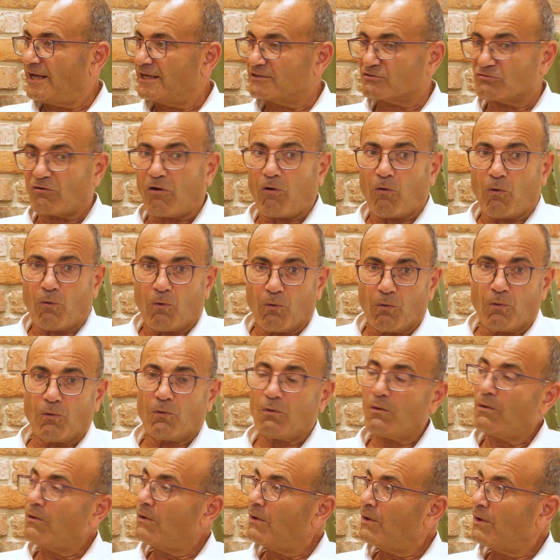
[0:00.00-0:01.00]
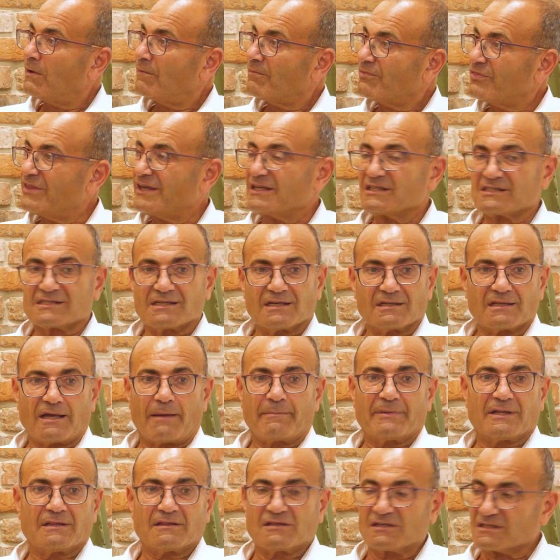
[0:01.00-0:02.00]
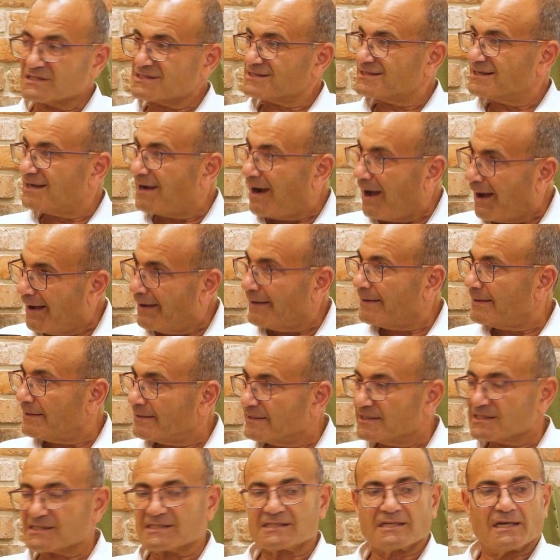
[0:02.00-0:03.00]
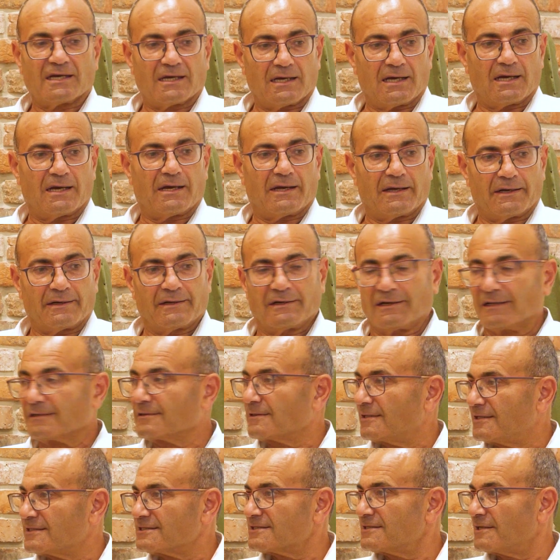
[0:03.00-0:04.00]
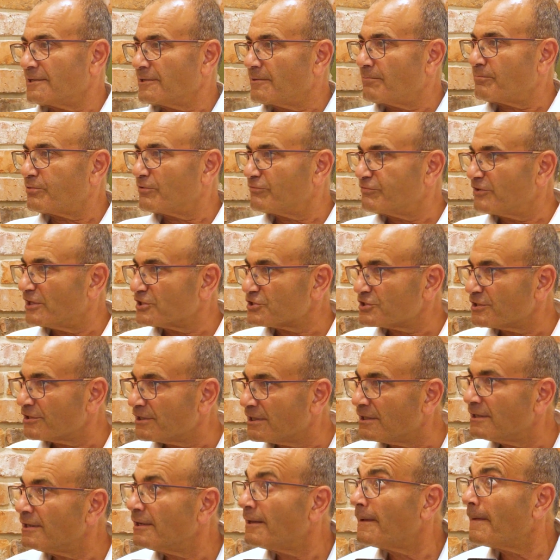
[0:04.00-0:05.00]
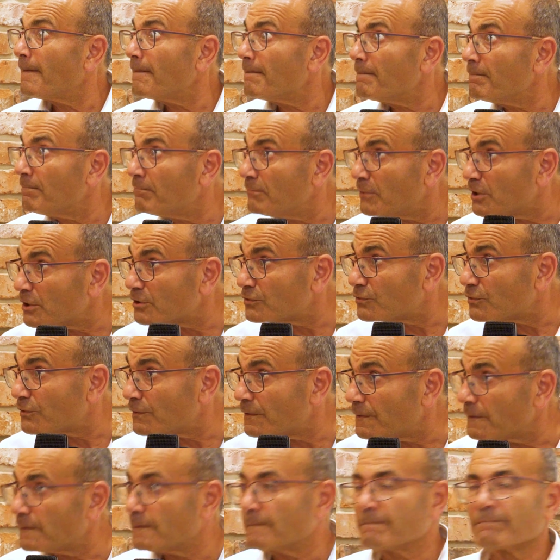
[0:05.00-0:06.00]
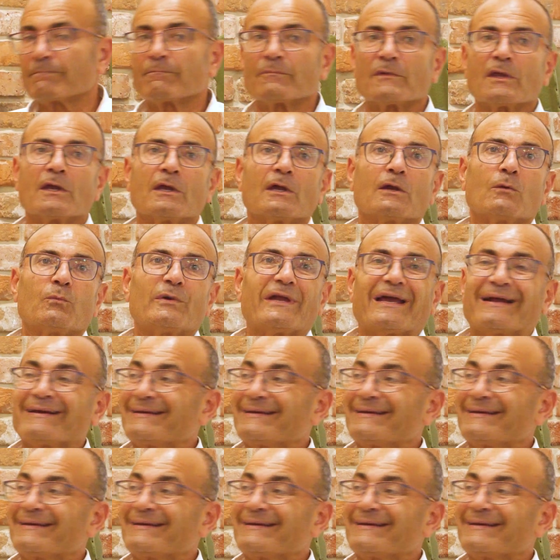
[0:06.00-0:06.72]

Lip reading: at all, they said, this guy is not less than a professional murderer. We are